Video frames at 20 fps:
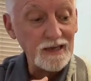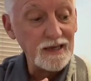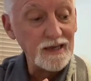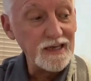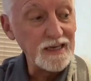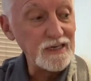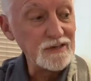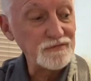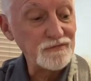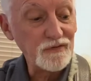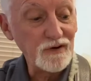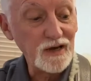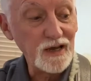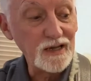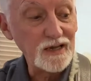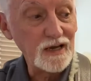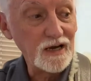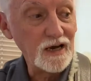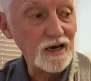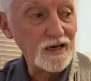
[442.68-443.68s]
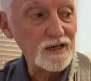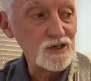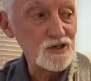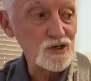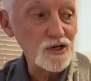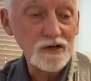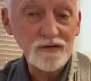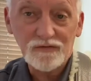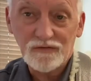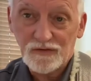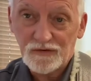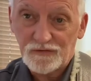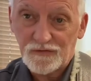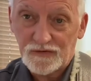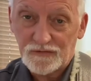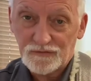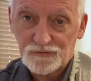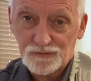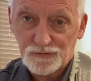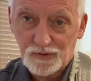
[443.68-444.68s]
If I adjust the 5th
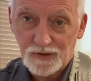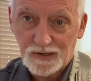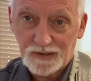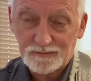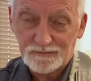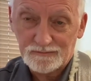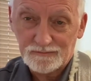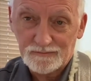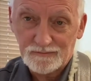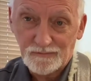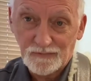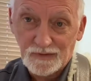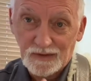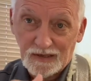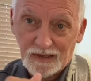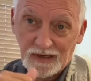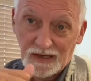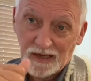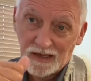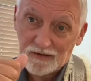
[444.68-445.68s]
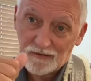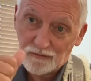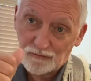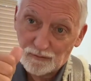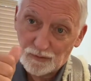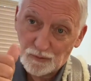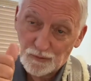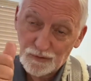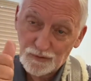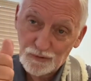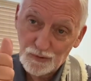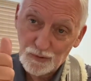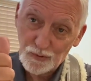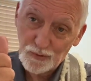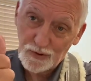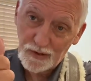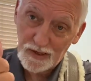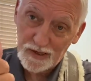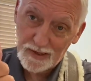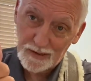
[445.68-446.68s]
string and slowly tune
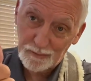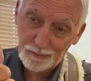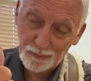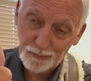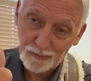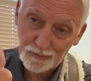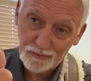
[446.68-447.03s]
it up,